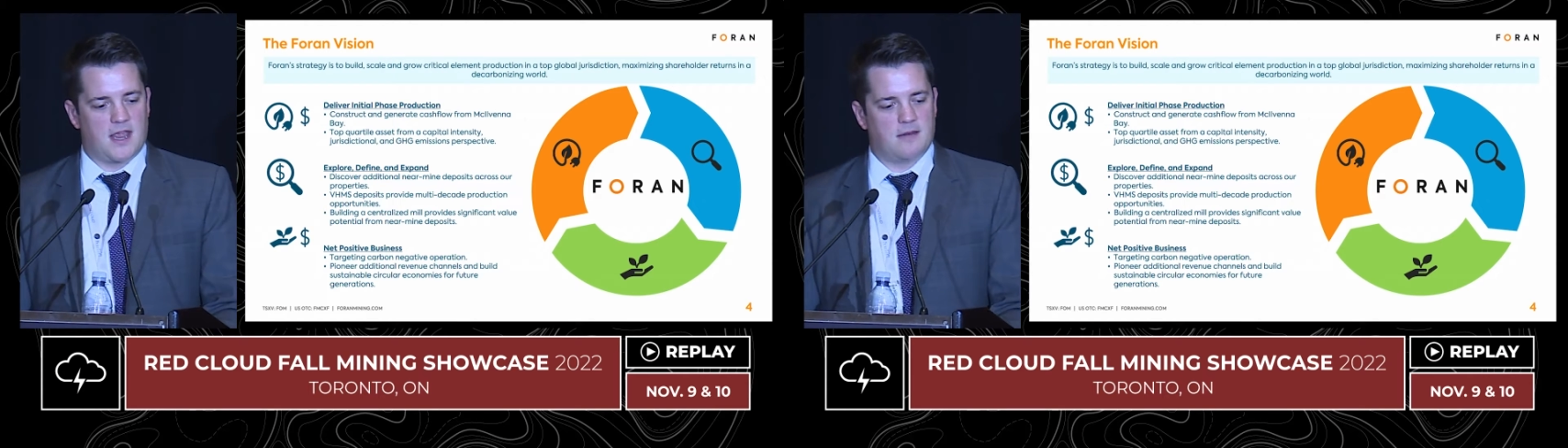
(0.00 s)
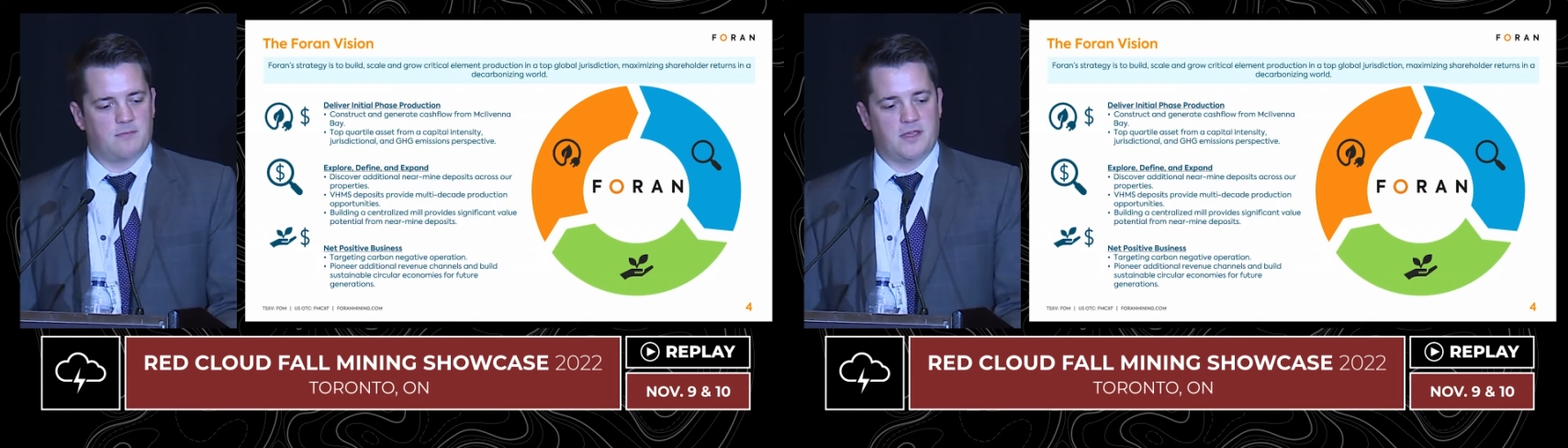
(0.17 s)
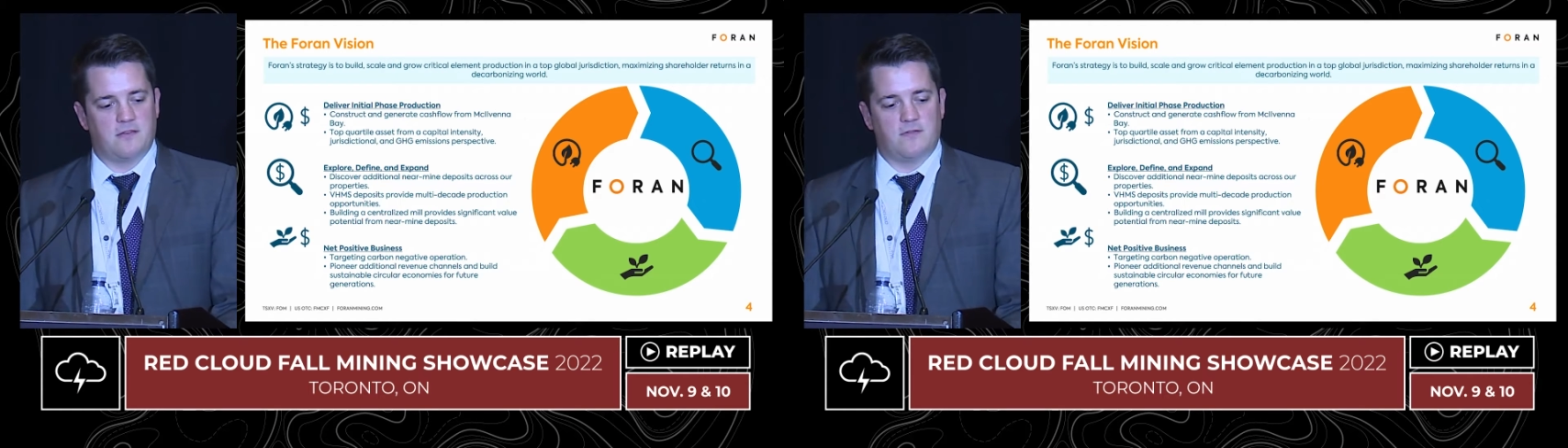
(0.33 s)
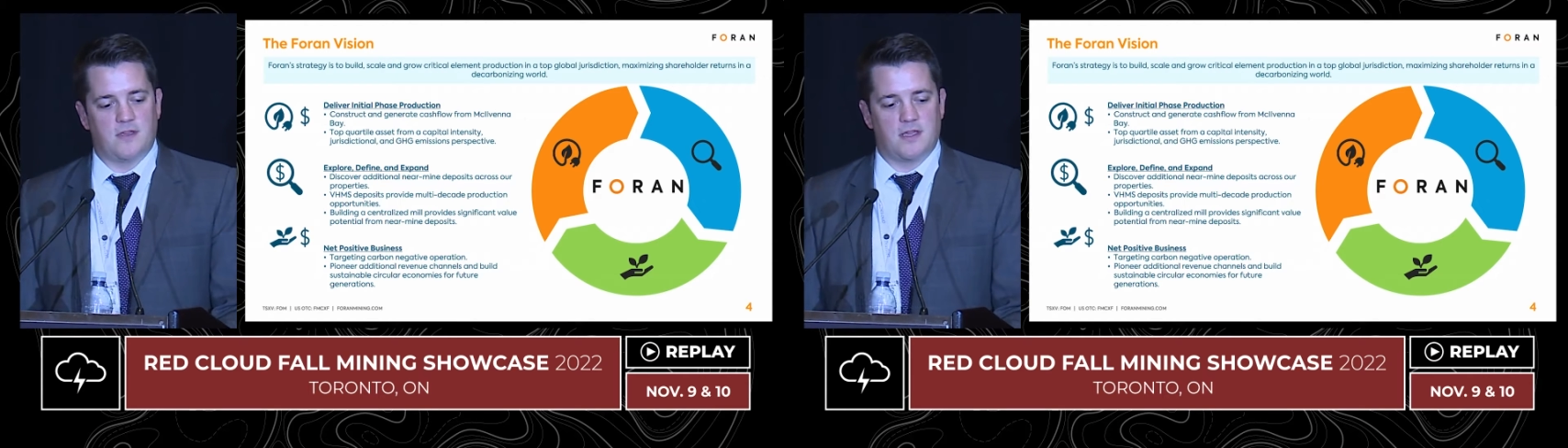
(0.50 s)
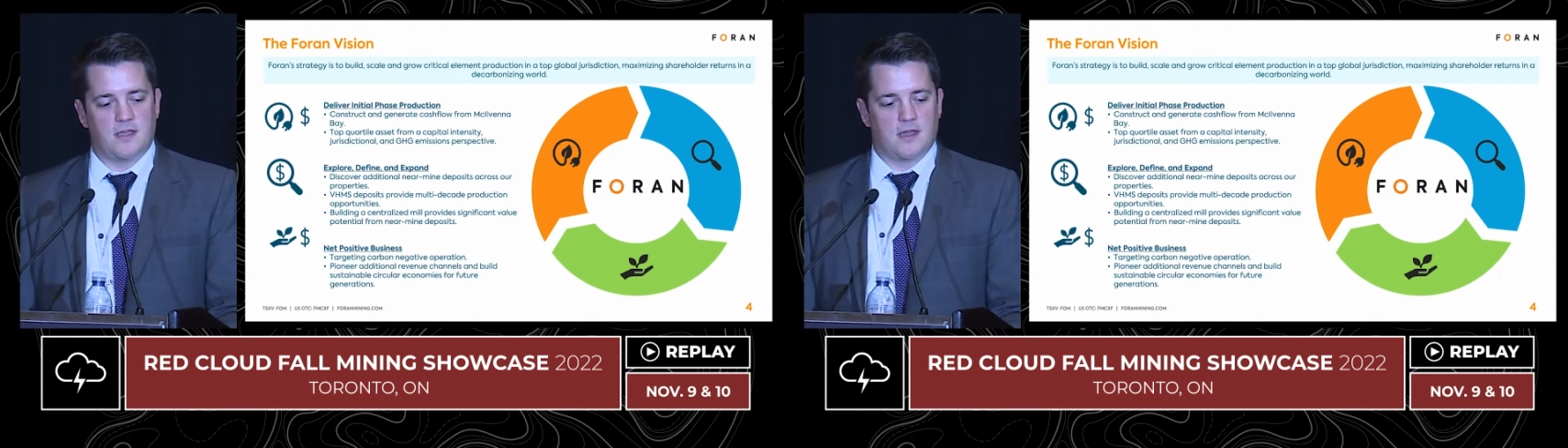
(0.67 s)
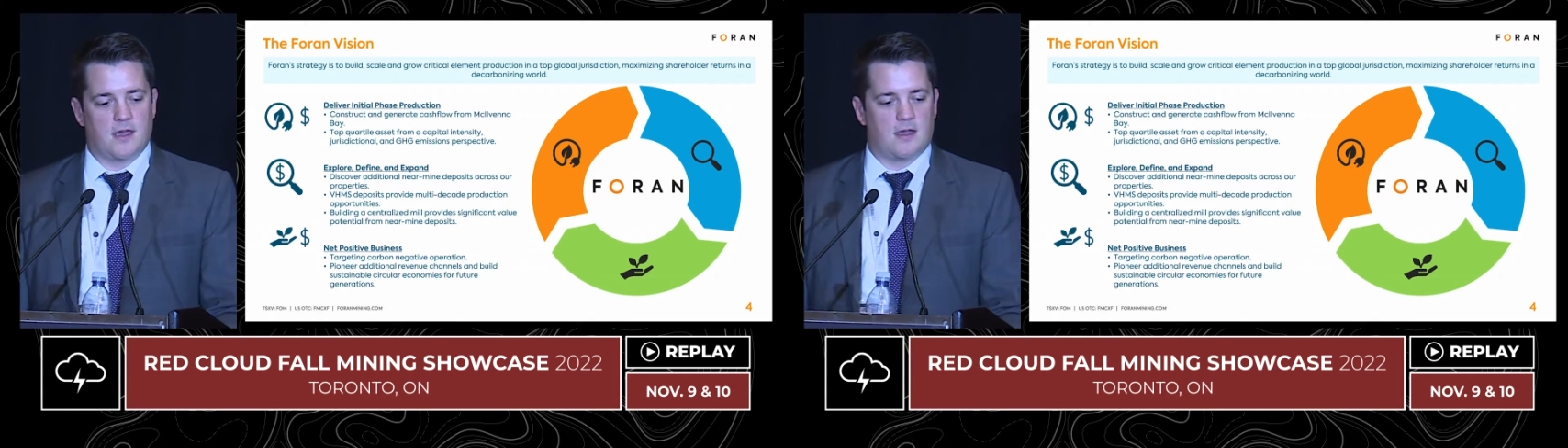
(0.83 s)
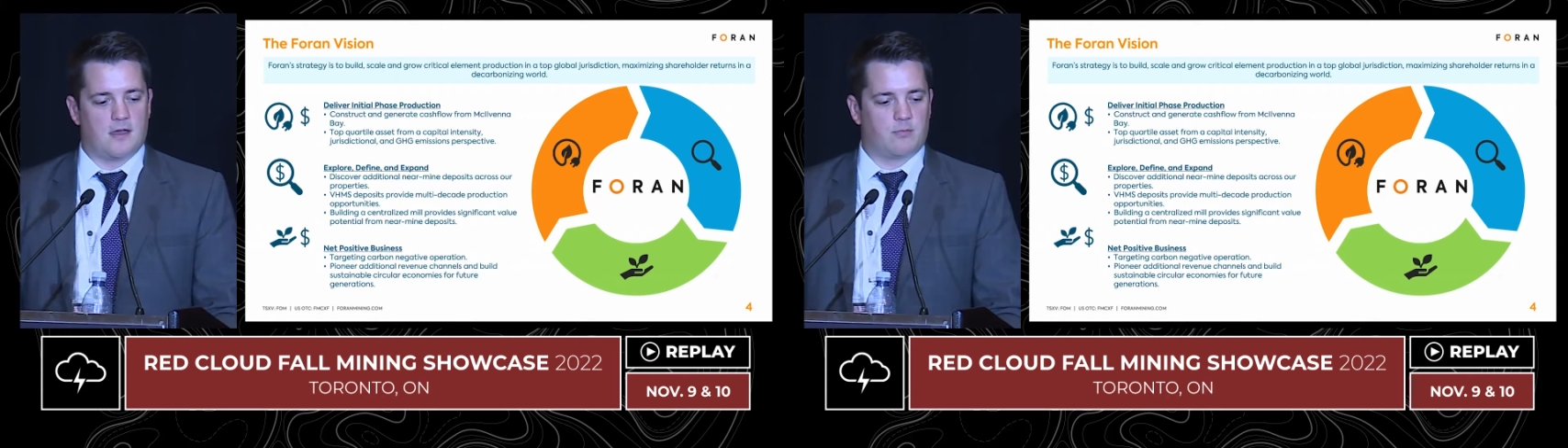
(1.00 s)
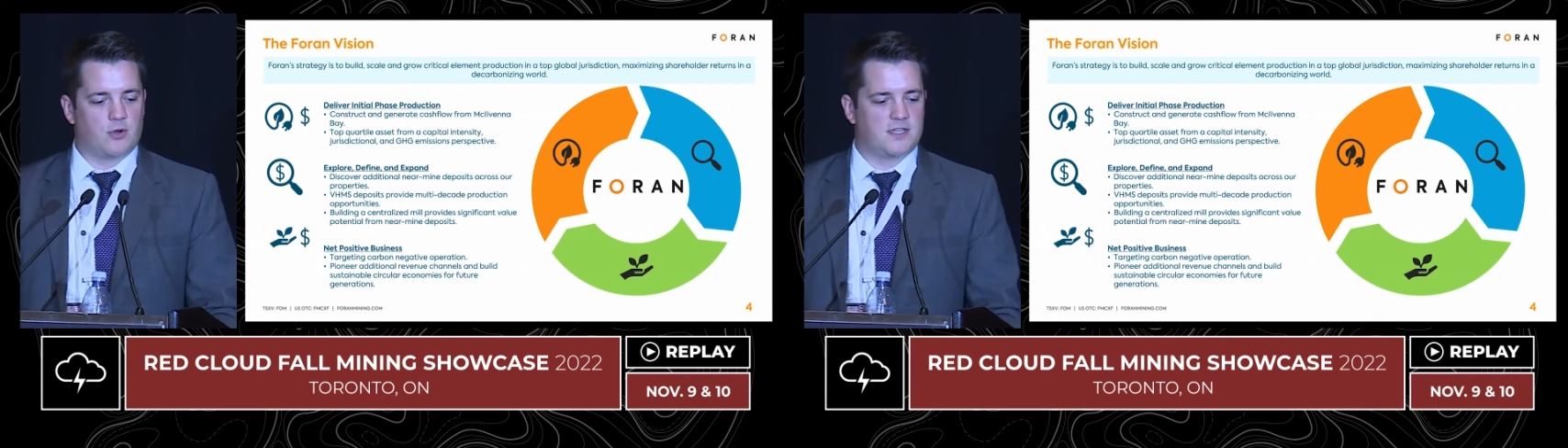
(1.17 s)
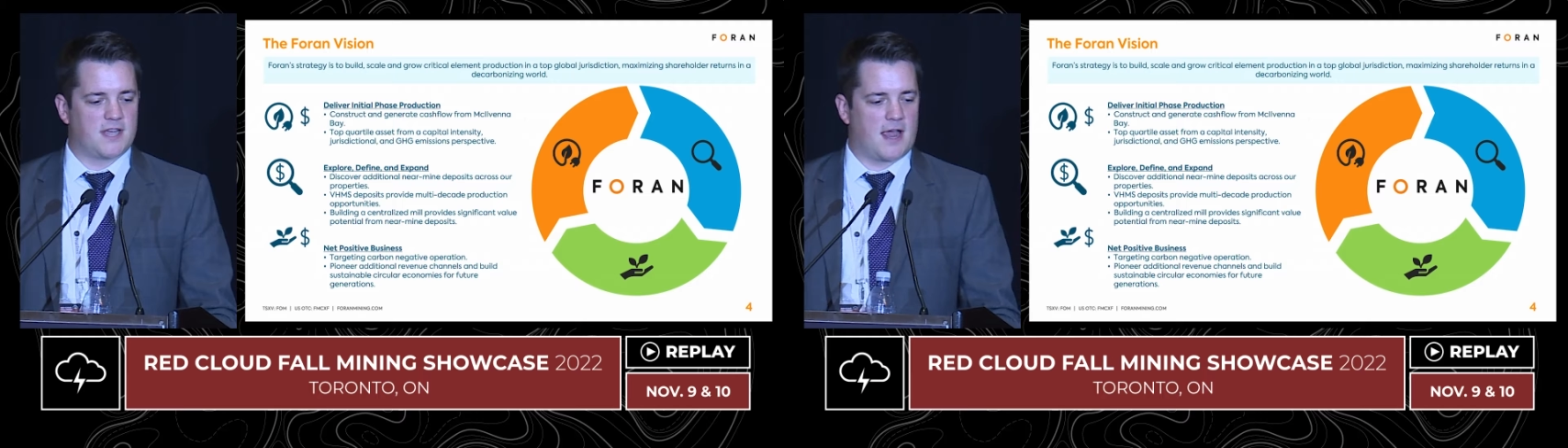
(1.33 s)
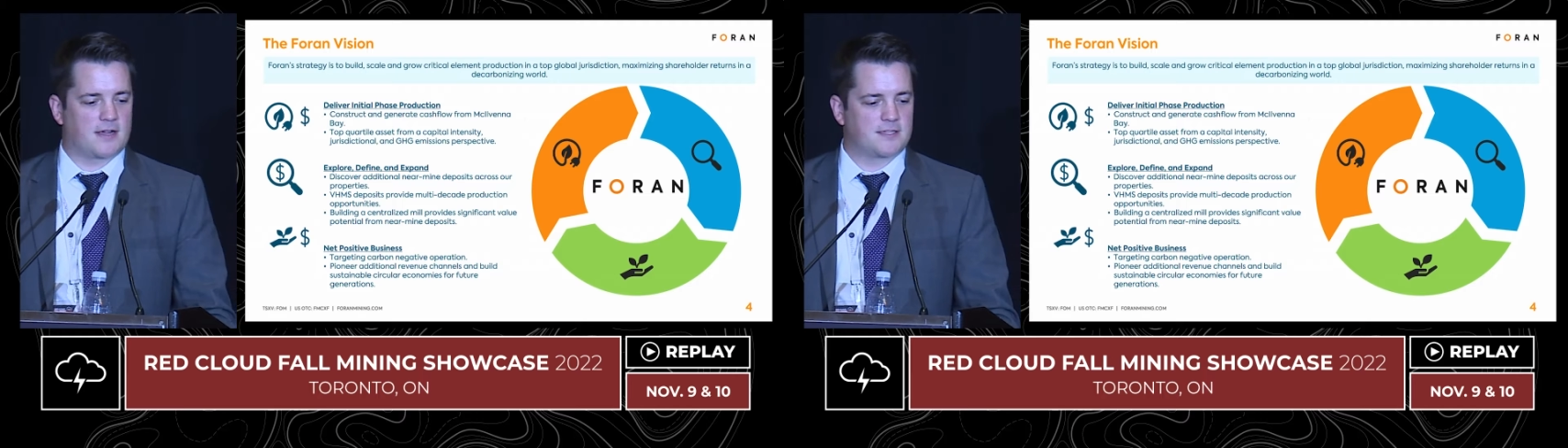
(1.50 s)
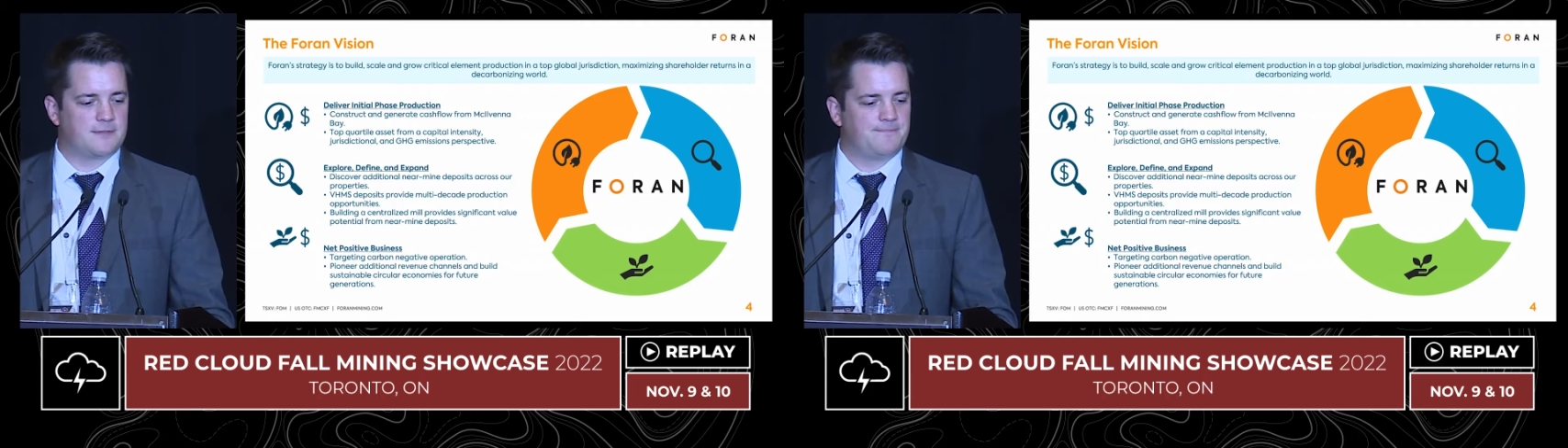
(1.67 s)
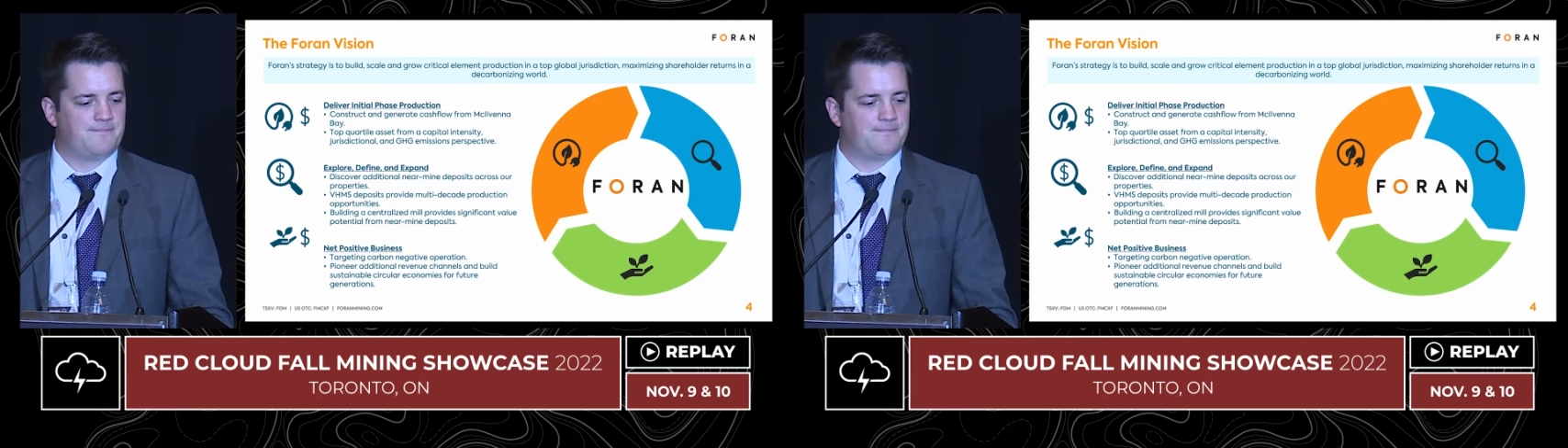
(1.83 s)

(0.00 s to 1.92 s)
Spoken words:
NPV pre-tax.